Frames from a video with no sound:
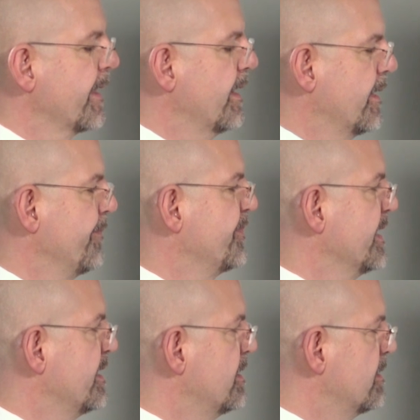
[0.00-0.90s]

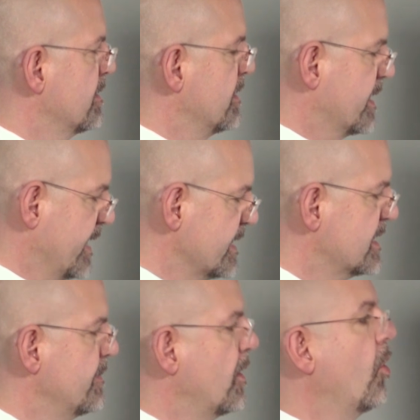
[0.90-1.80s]
that the
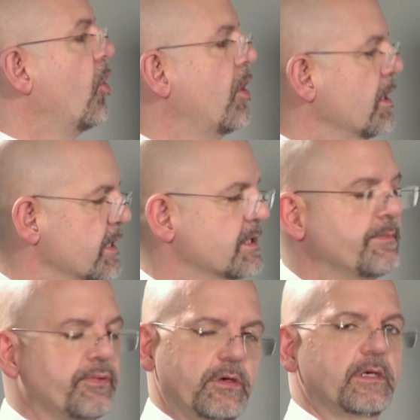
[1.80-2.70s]
customer orders
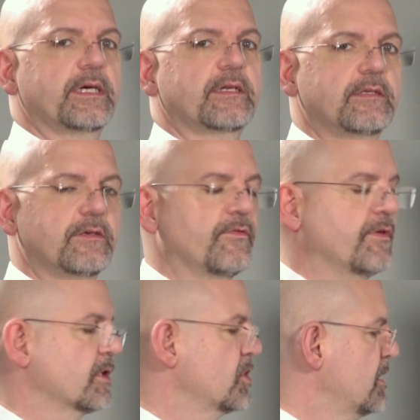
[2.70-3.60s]
the product
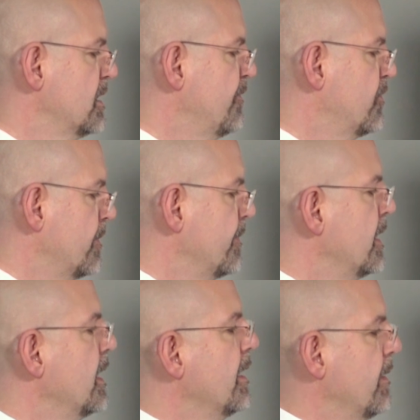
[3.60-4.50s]
functionality from,